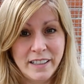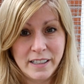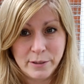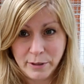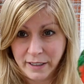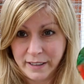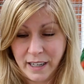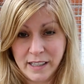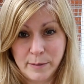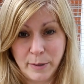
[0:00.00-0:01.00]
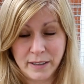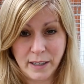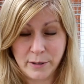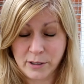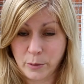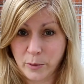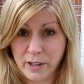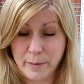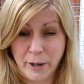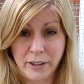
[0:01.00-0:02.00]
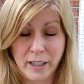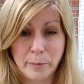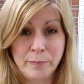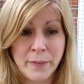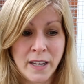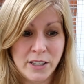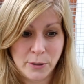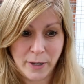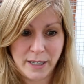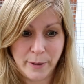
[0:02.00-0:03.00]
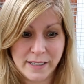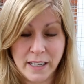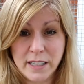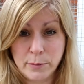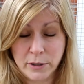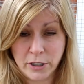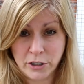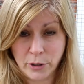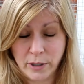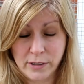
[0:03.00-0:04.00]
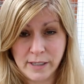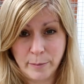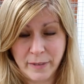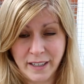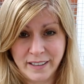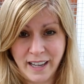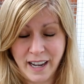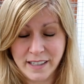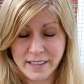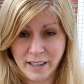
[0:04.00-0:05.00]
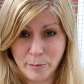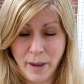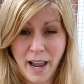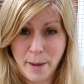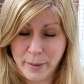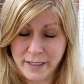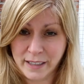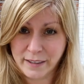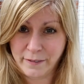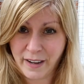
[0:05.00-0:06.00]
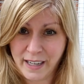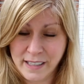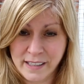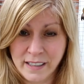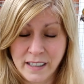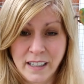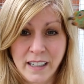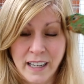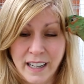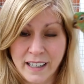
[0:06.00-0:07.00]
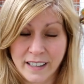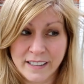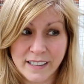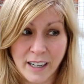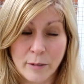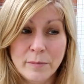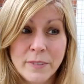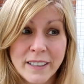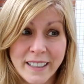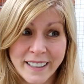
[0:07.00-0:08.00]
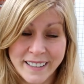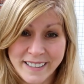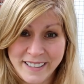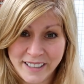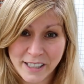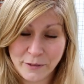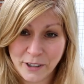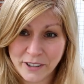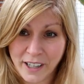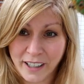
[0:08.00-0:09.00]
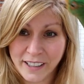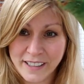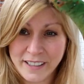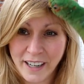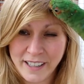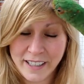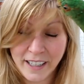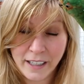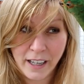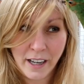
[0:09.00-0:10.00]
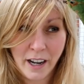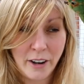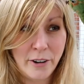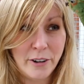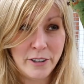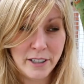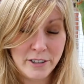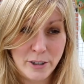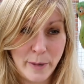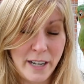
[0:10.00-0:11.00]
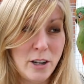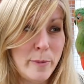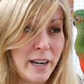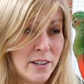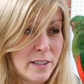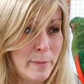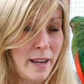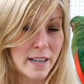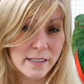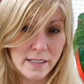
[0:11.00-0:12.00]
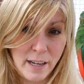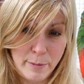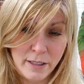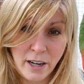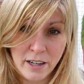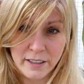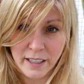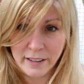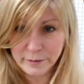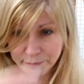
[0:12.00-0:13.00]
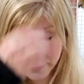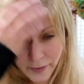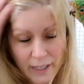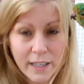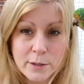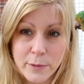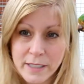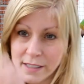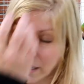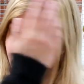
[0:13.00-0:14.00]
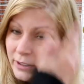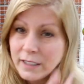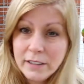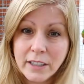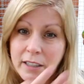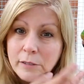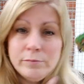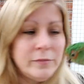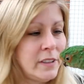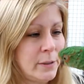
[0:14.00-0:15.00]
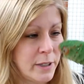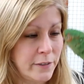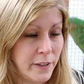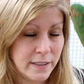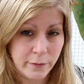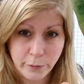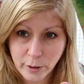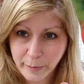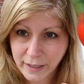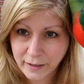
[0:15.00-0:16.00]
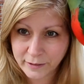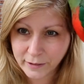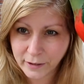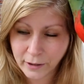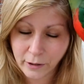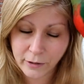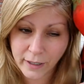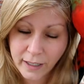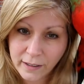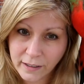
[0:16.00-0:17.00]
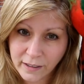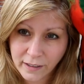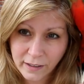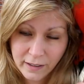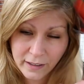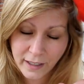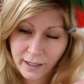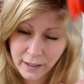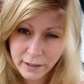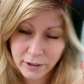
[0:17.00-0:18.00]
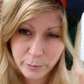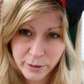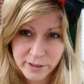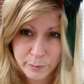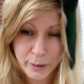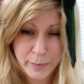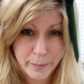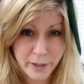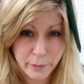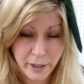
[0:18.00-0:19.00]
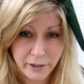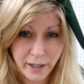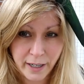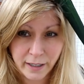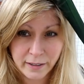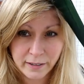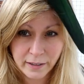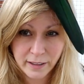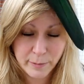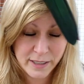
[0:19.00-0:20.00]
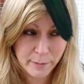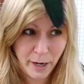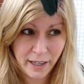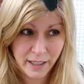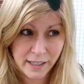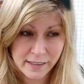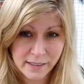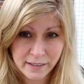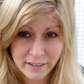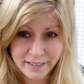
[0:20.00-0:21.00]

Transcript: He's really nice, but I was so worried about him. So anyways, I just wanted to show you something that happened at the vet. And just for your knowledge, are you gonna, oh, you're gonna do, I know my hair's a mess. I've been gardening and it's windy out and look at it. You want to fix it for me? All right. Yeah, go put some poop up there while you're at it. Give me some highlights.